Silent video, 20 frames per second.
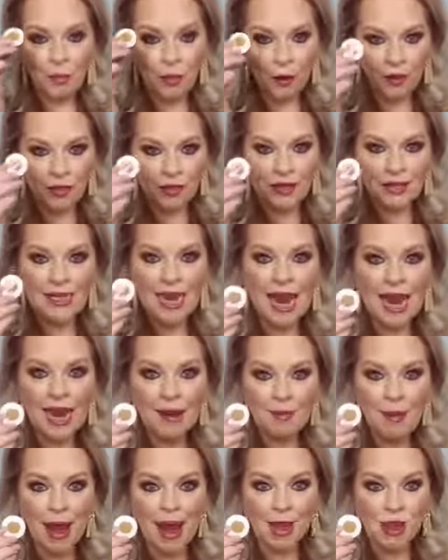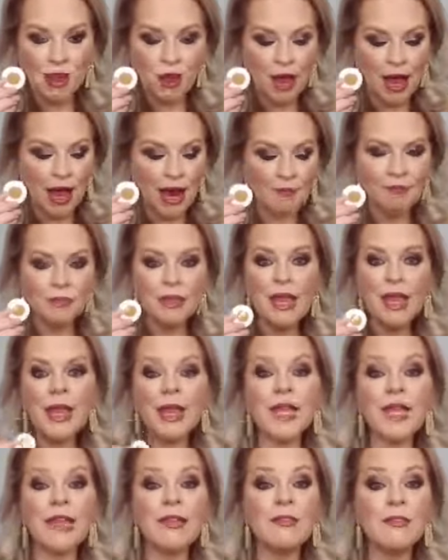put the tan patch on,
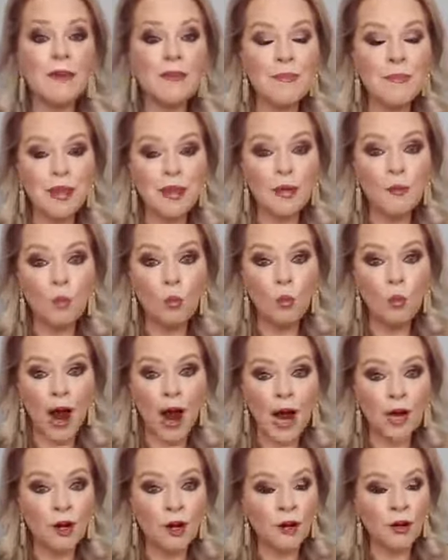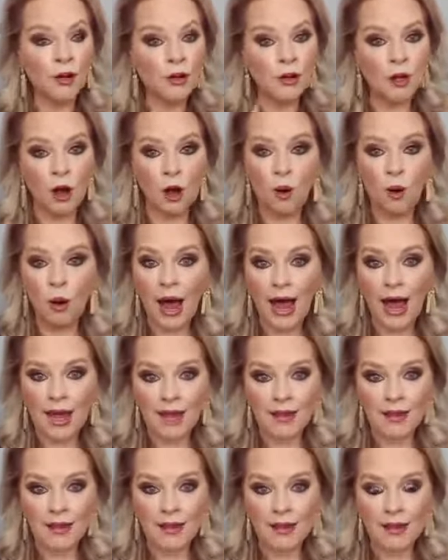give them some water, no
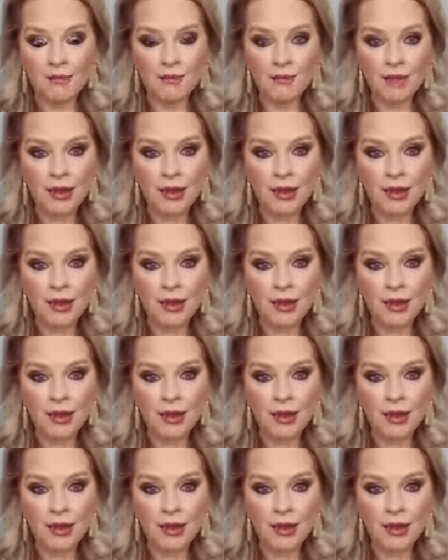ice.